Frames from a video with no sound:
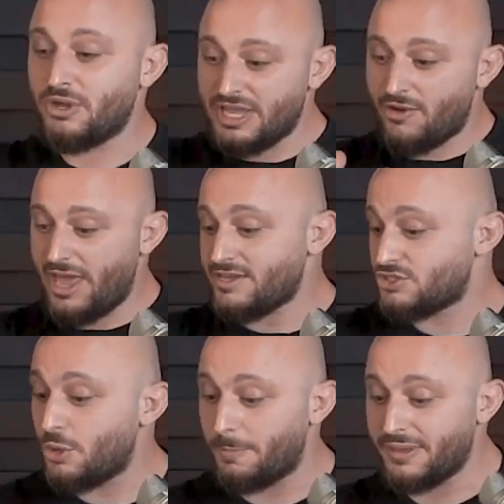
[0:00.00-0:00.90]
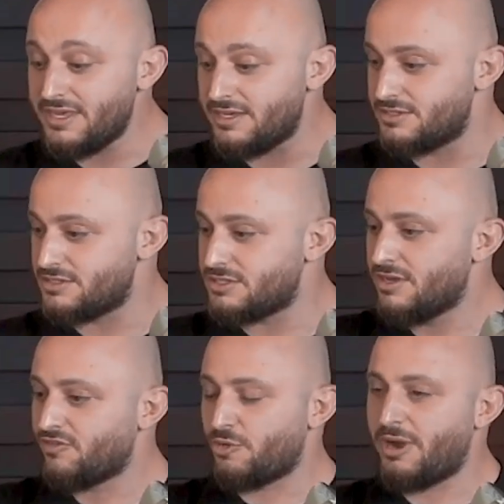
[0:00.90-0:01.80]
build out SOPs
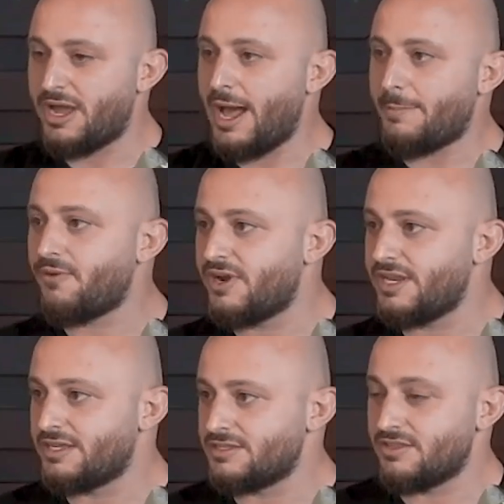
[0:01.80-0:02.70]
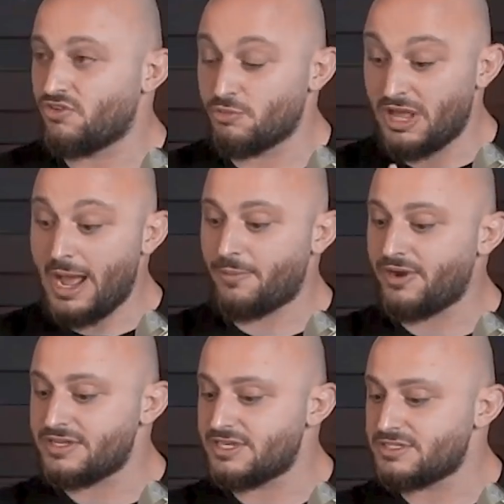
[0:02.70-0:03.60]
for my
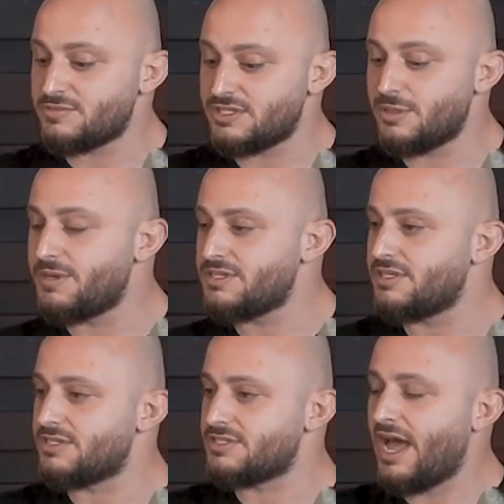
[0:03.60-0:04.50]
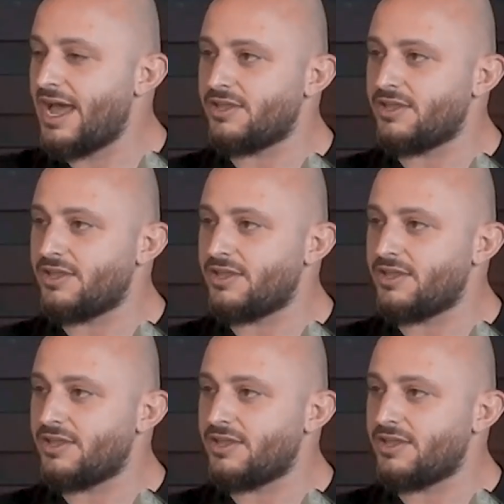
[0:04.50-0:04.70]
operating systems in the business.